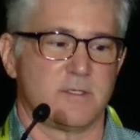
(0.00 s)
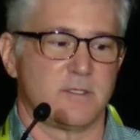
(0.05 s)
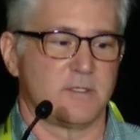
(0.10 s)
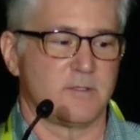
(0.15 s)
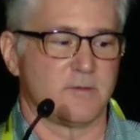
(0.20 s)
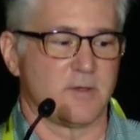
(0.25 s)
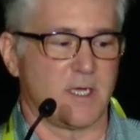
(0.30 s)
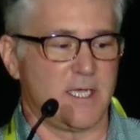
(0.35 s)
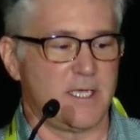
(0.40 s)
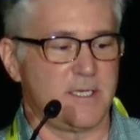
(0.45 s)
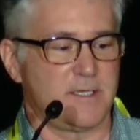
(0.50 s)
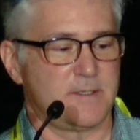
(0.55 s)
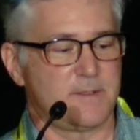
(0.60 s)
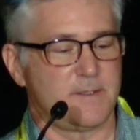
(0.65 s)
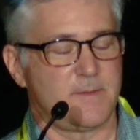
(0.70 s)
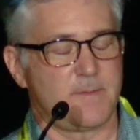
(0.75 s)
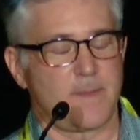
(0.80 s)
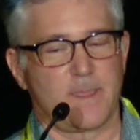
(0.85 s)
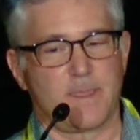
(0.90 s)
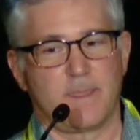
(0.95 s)
right?
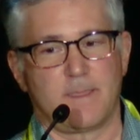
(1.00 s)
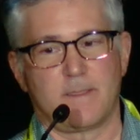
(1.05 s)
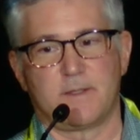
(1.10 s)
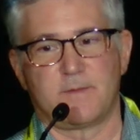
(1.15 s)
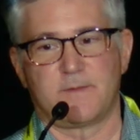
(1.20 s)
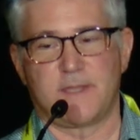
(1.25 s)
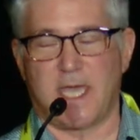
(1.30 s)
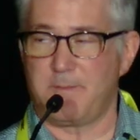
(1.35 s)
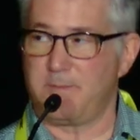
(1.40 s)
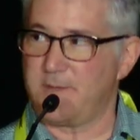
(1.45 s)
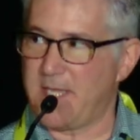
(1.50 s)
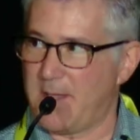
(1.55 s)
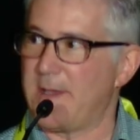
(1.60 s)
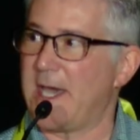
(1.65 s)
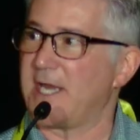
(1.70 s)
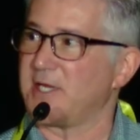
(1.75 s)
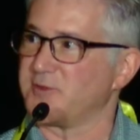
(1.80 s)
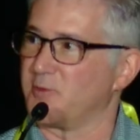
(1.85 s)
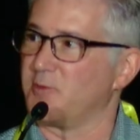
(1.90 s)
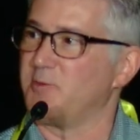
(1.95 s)
That
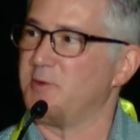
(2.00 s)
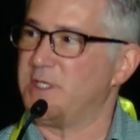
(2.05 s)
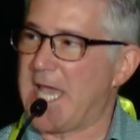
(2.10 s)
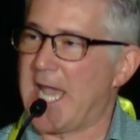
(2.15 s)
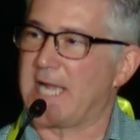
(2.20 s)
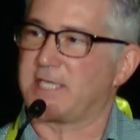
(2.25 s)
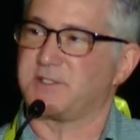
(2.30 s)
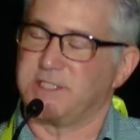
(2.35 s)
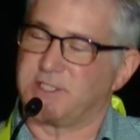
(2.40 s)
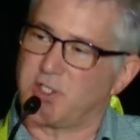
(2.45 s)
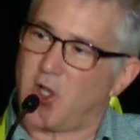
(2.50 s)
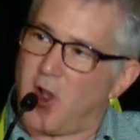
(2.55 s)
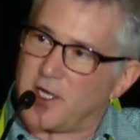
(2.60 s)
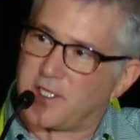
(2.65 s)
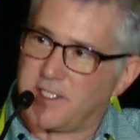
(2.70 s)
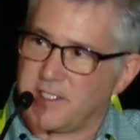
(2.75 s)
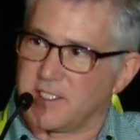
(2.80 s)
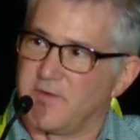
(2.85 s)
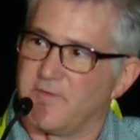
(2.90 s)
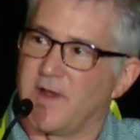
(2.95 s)
matters when we actually talk
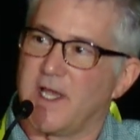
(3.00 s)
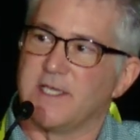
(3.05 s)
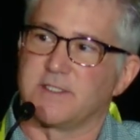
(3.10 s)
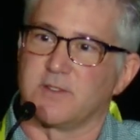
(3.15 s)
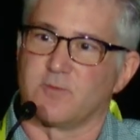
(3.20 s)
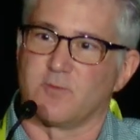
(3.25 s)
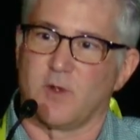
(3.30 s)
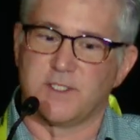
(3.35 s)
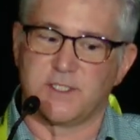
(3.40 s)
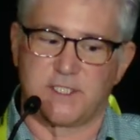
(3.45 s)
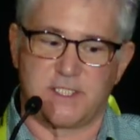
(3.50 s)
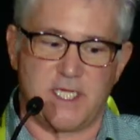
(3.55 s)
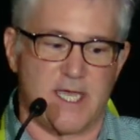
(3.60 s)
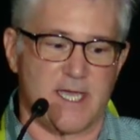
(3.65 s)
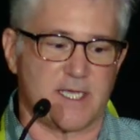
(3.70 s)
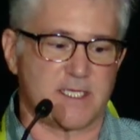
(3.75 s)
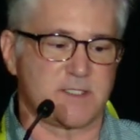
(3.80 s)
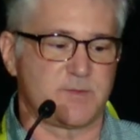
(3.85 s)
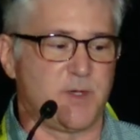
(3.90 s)
to the device and run checks.